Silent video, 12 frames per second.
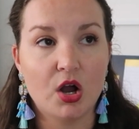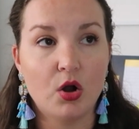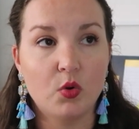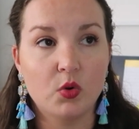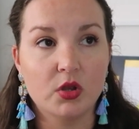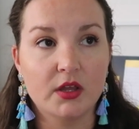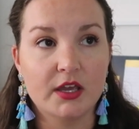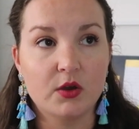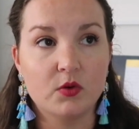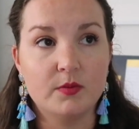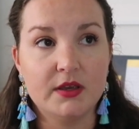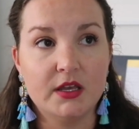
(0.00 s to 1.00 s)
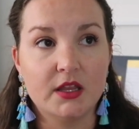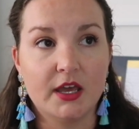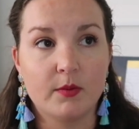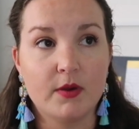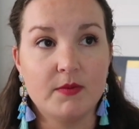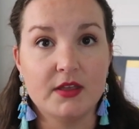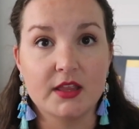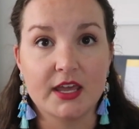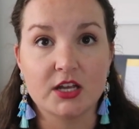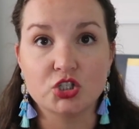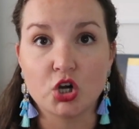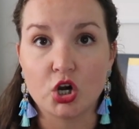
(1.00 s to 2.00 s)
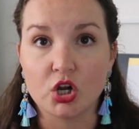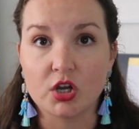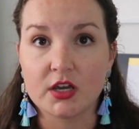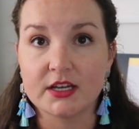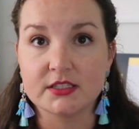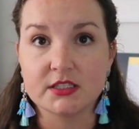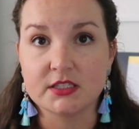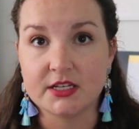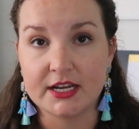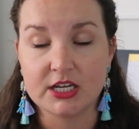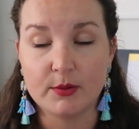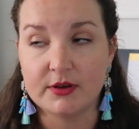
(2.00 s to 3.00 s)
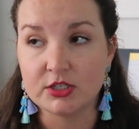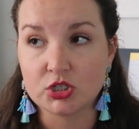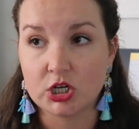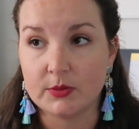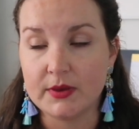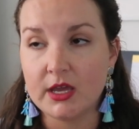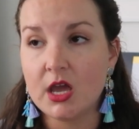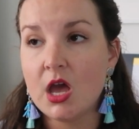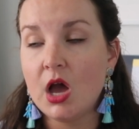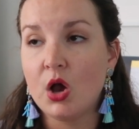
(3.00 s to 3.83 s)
oh well, it would be like maybe like dark because it's nighttime and it's creepy.